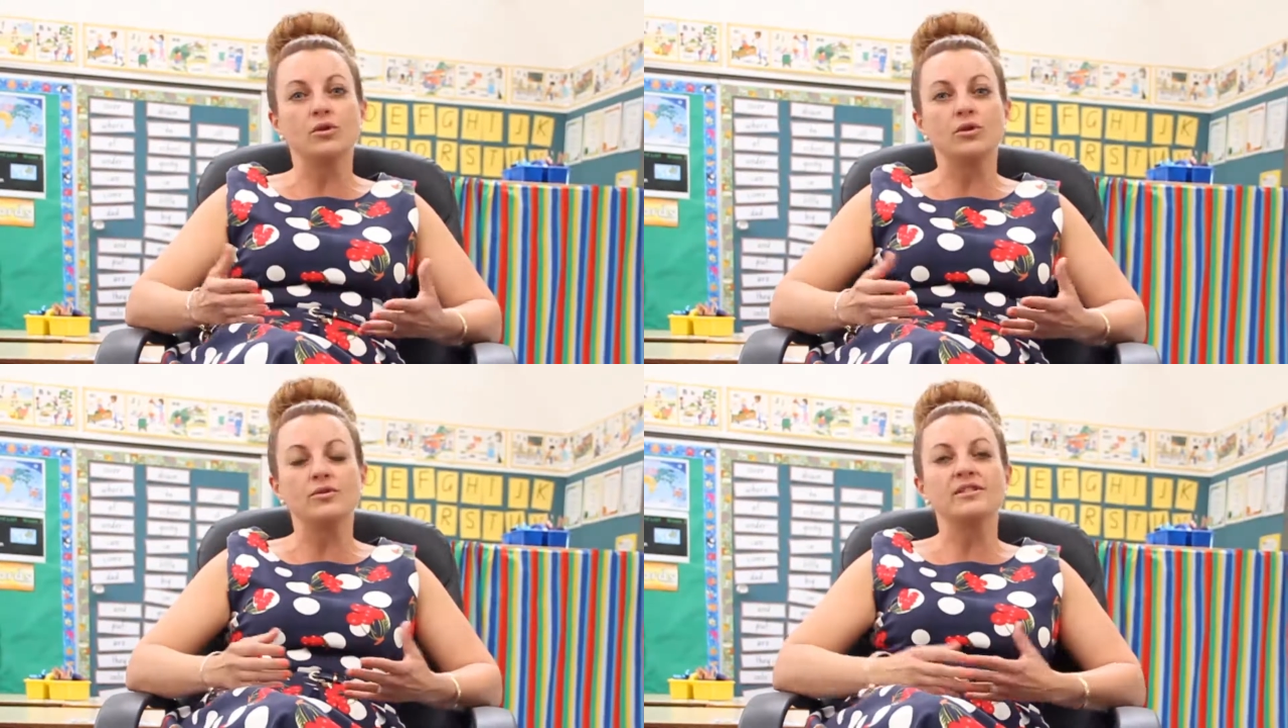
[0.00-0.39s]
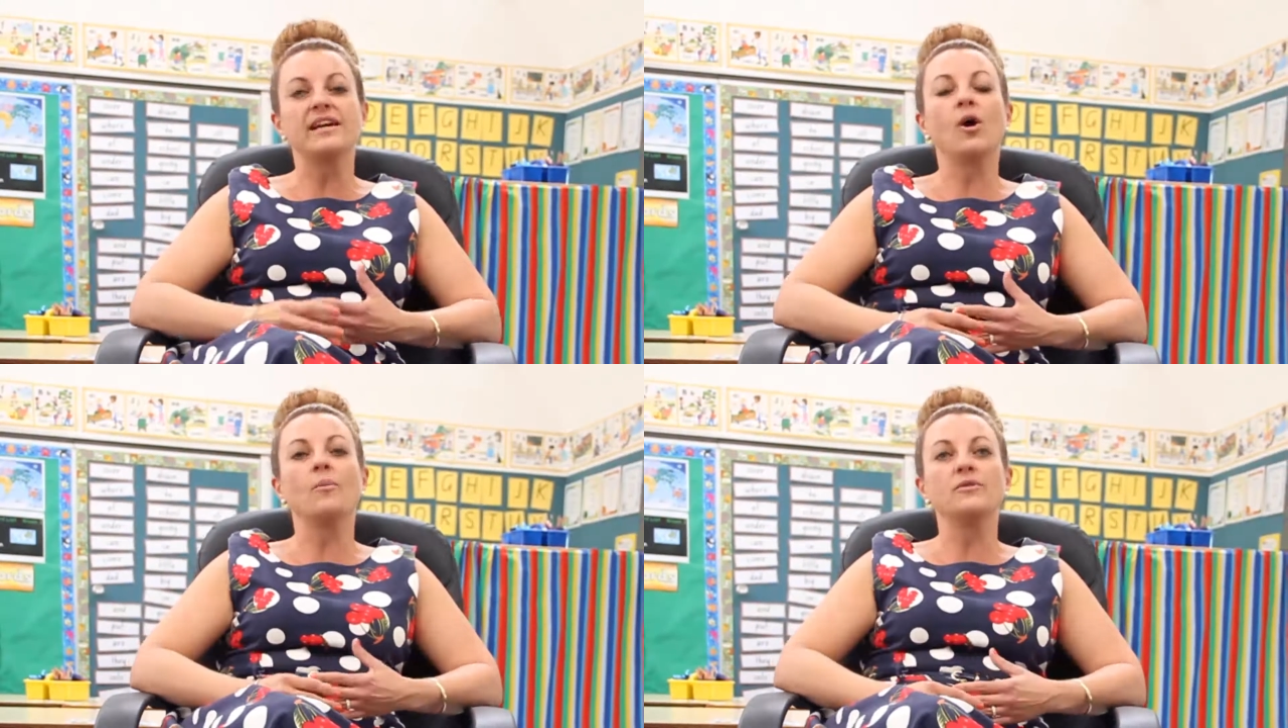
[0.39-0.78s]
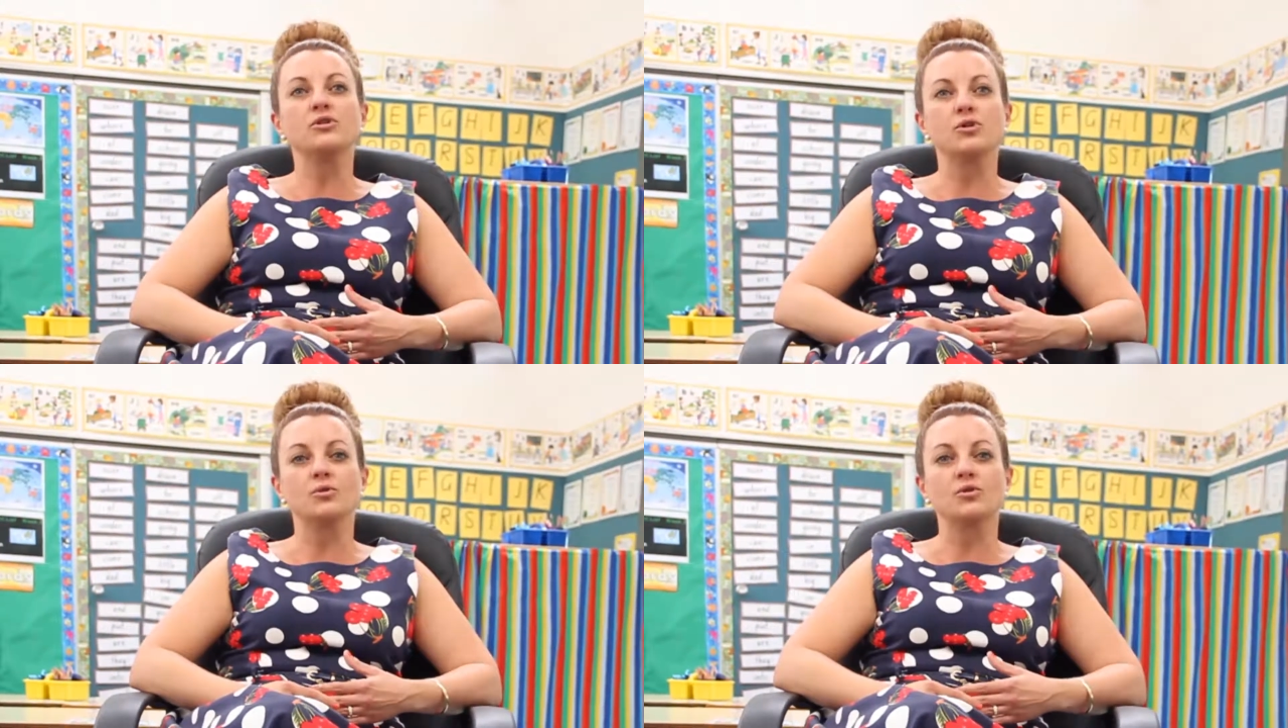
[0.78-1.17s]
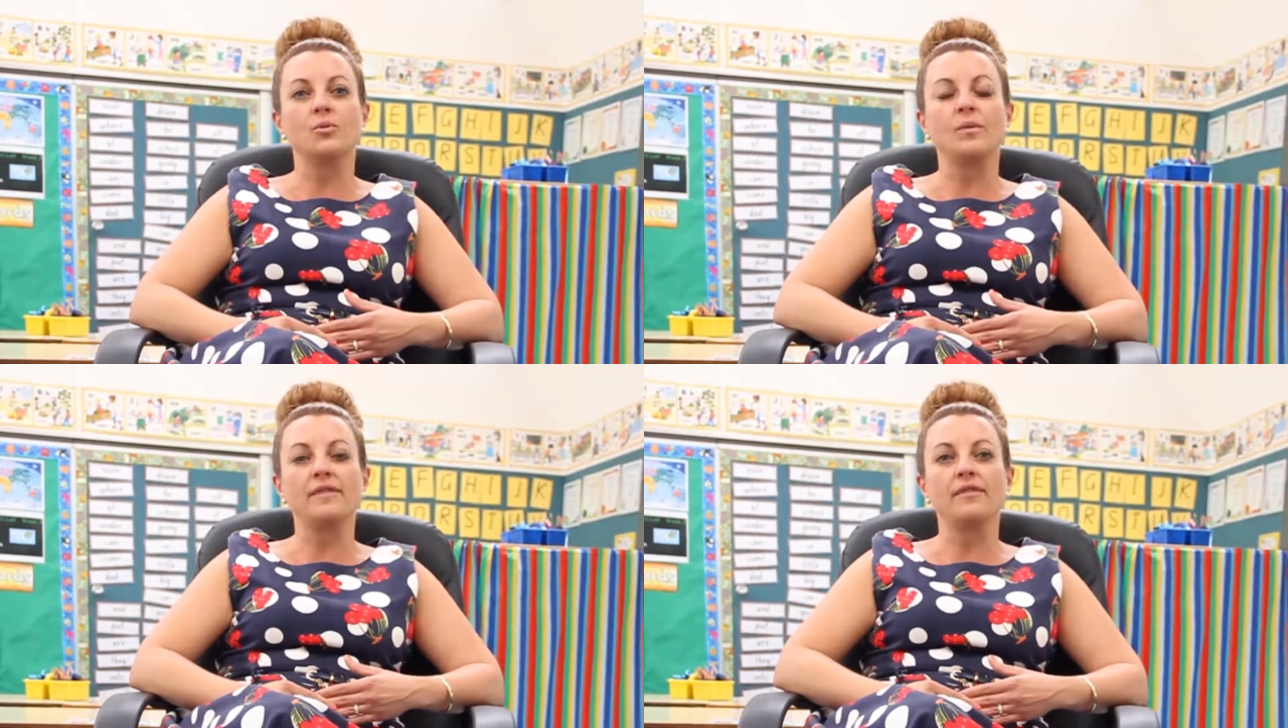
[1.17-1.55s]
cues to help the
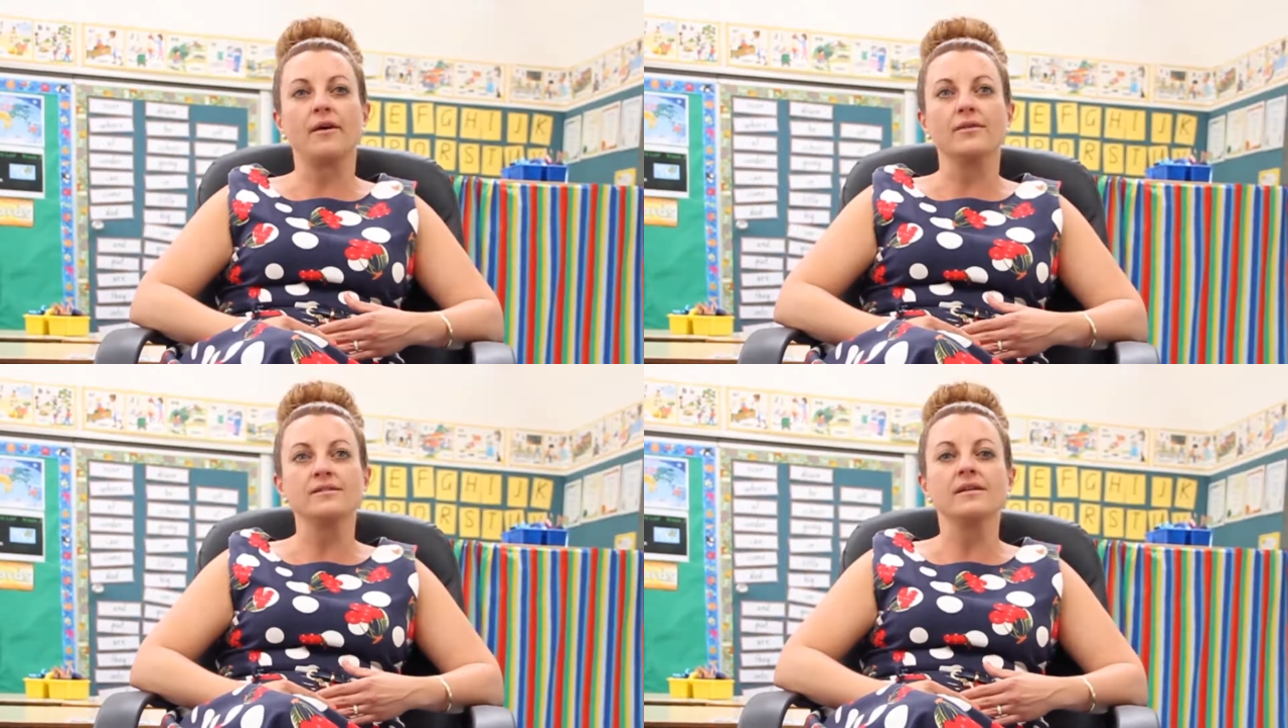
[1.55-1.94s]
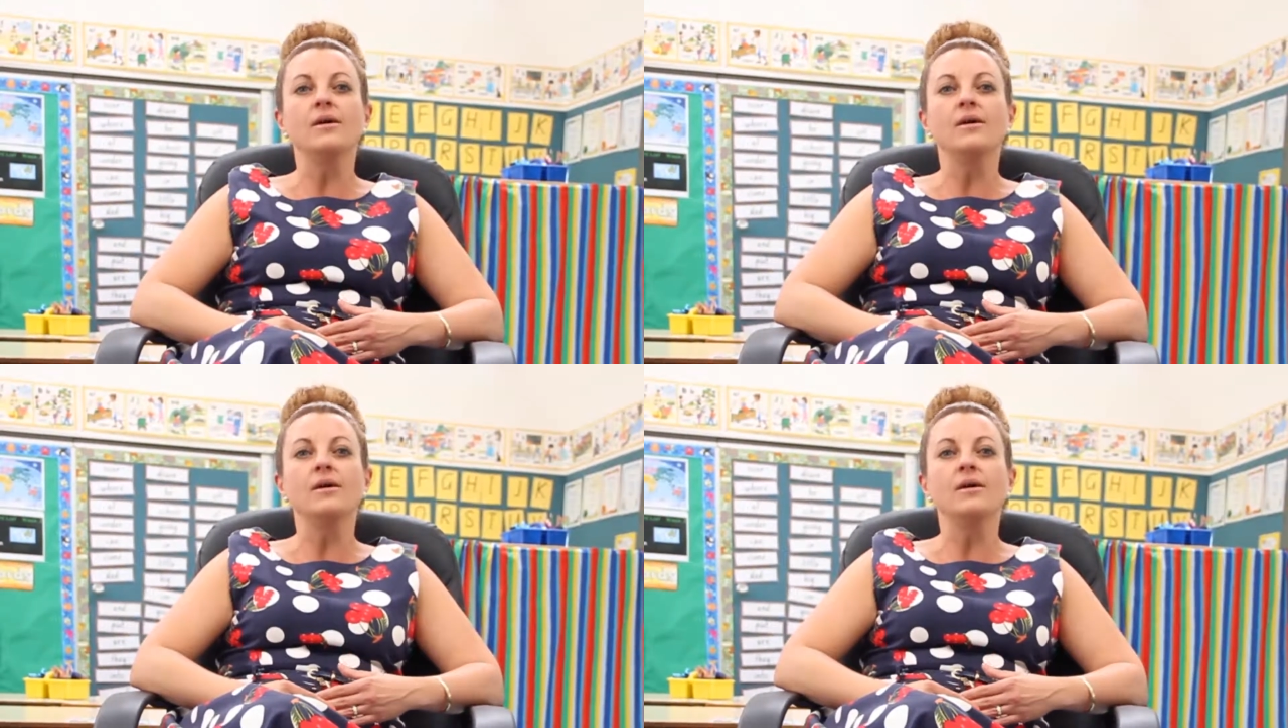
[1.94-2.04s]
children with those.